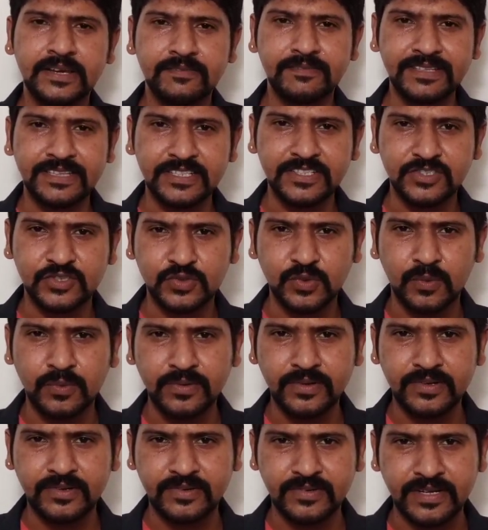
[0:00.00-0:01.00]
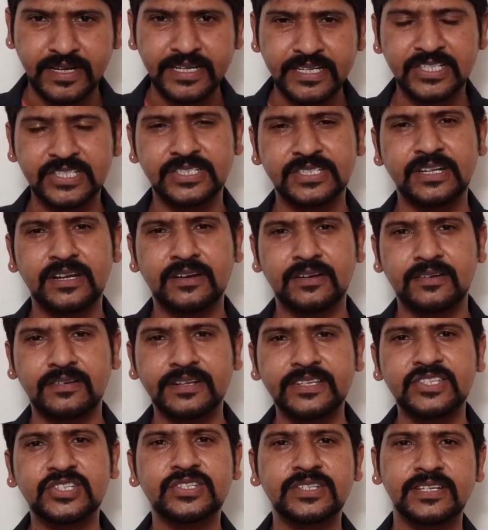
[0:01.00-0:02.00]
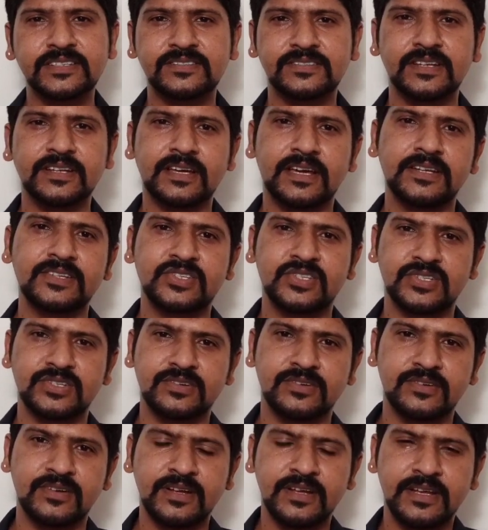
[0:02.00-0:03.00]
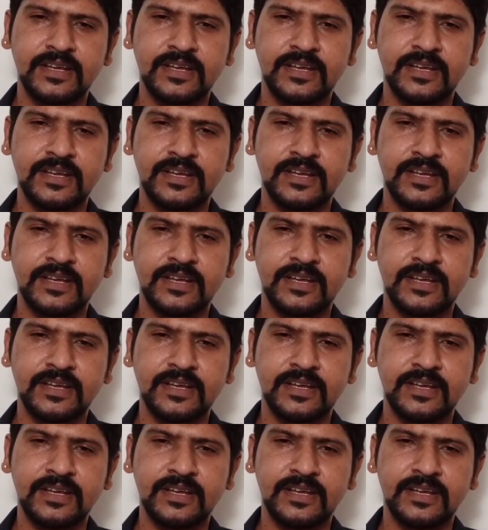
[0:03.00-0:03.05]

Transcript: with its own traditional richness and culture.